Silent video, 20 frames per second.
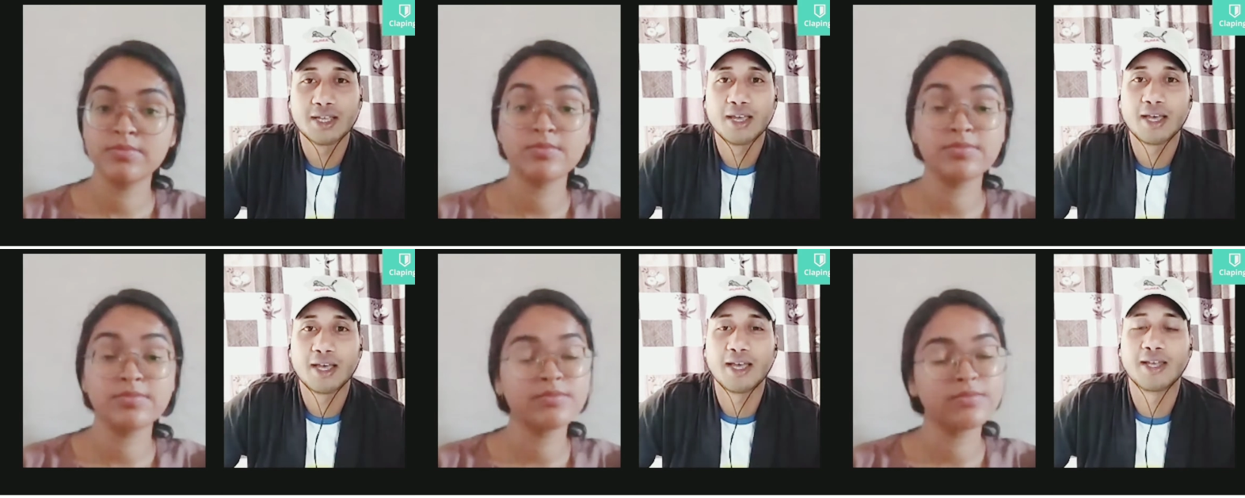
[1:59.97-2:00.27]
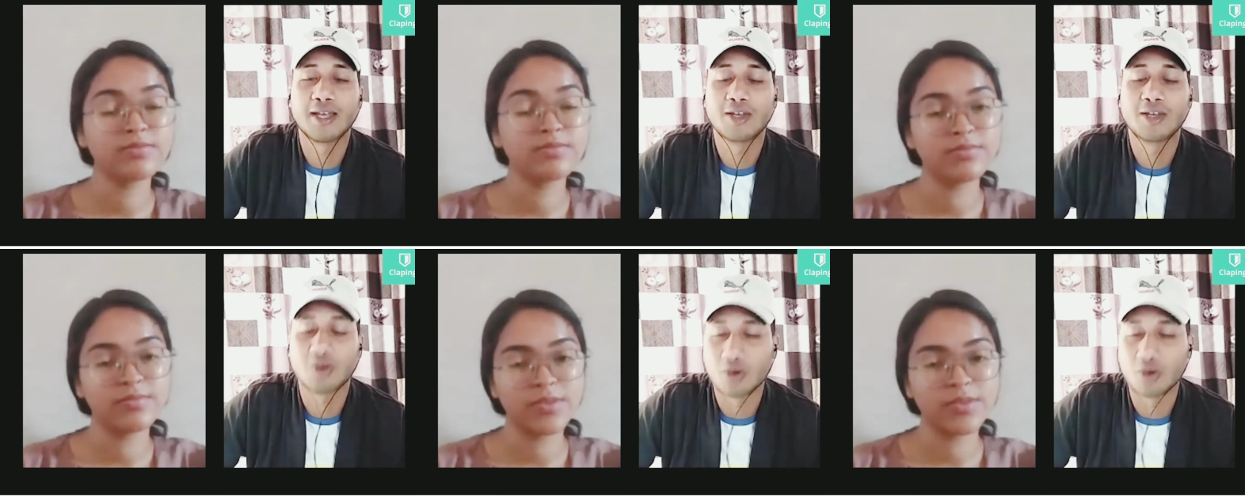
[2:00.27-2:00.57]
Speaker 1: and
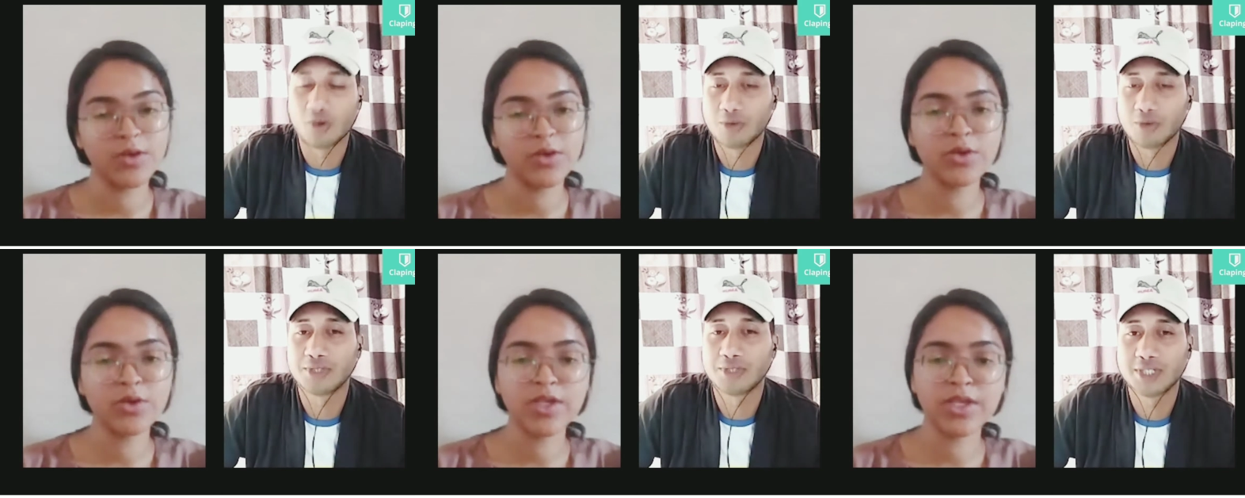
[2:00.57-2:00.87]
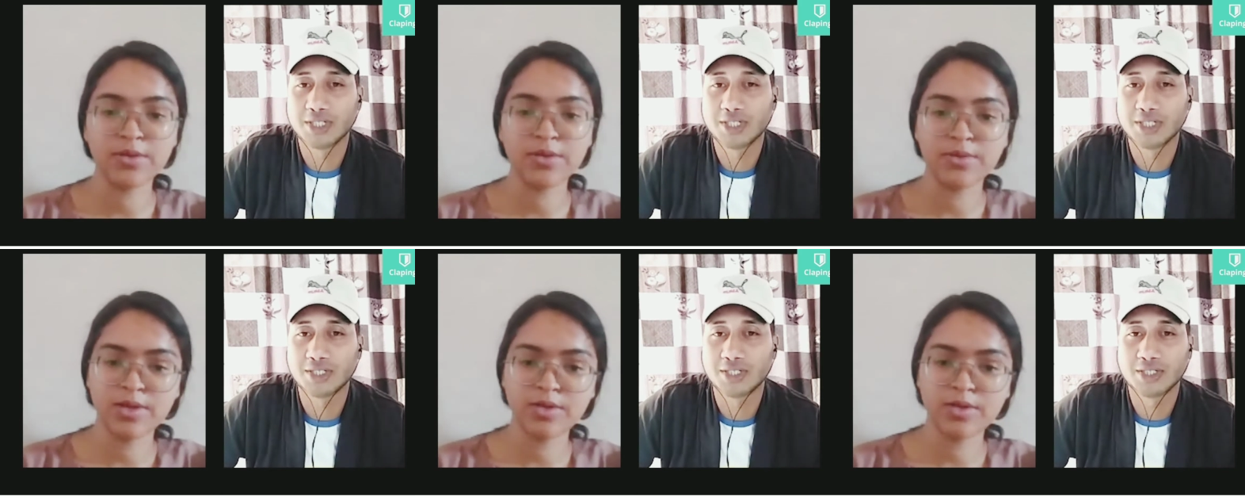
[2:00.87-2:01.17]

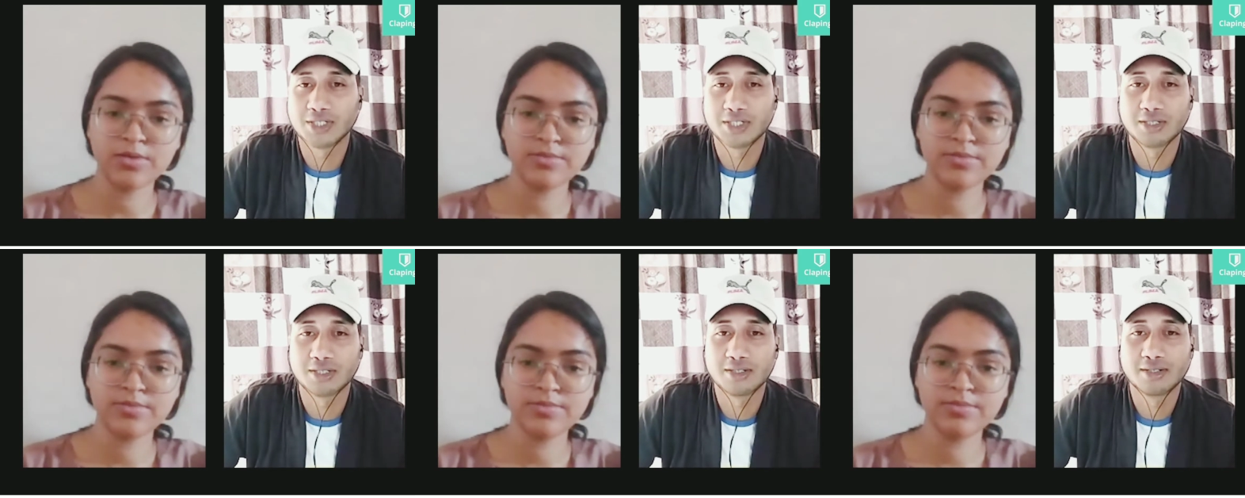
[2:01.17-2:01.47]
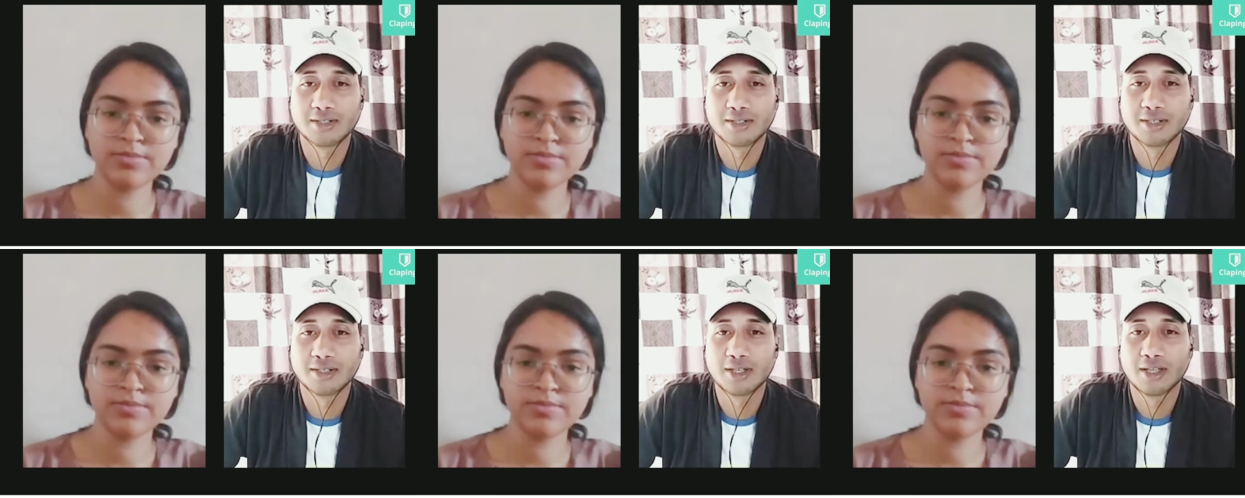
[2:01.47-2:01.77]
conversation,
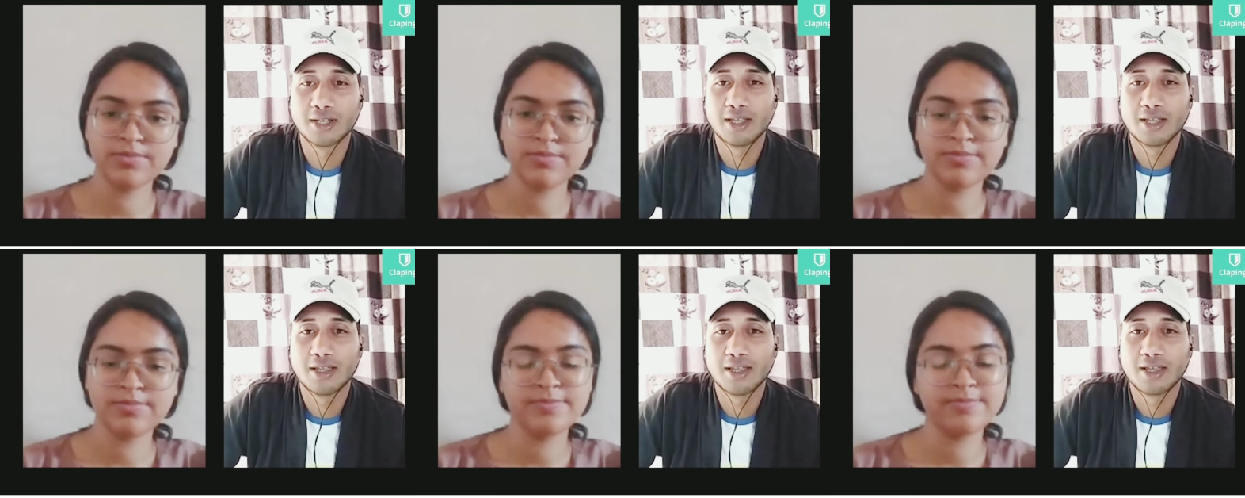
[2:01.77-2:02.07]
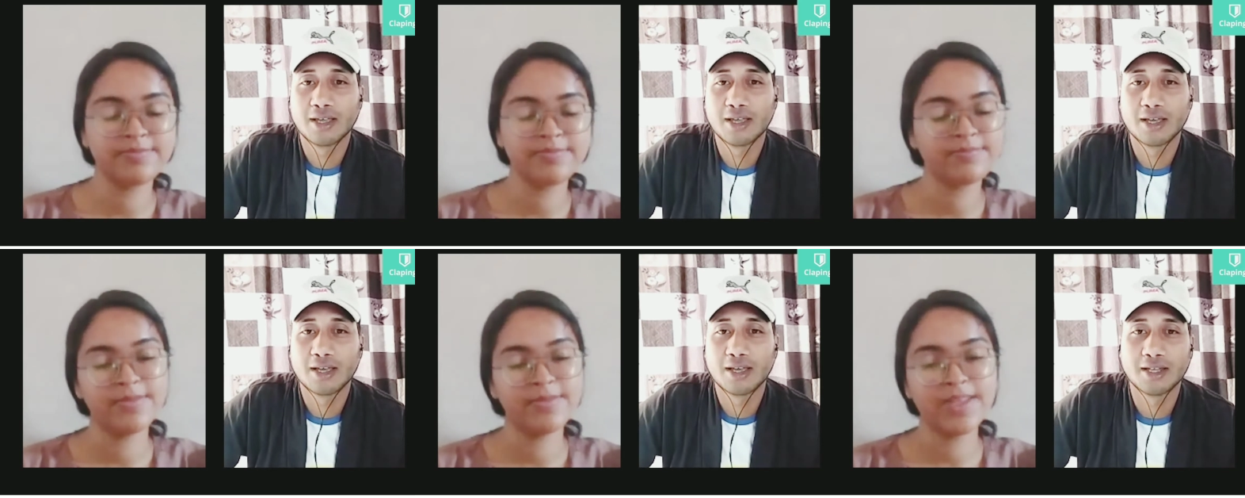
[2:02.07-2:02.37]

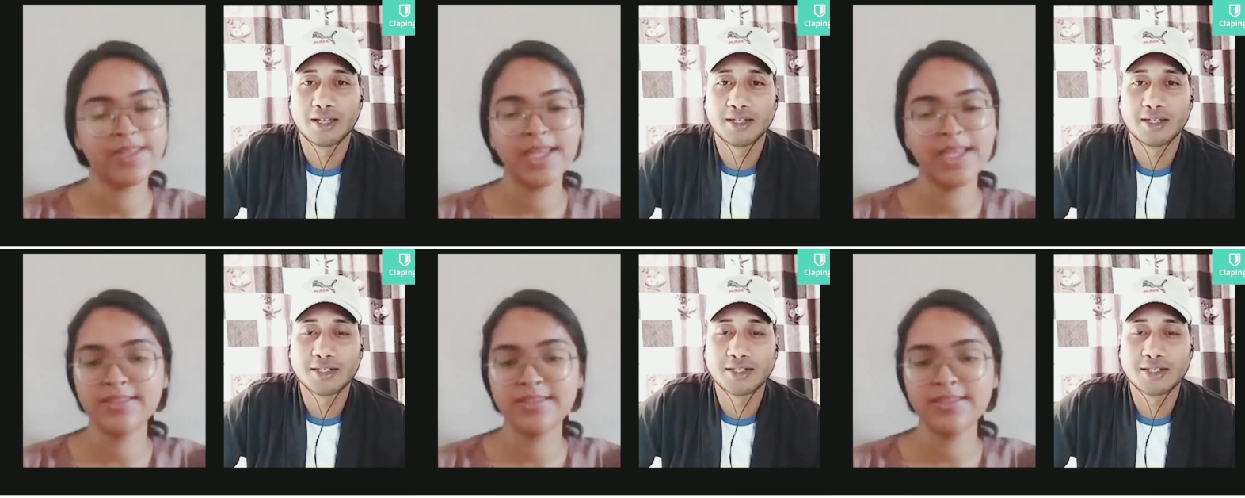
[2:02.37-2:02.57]
and it's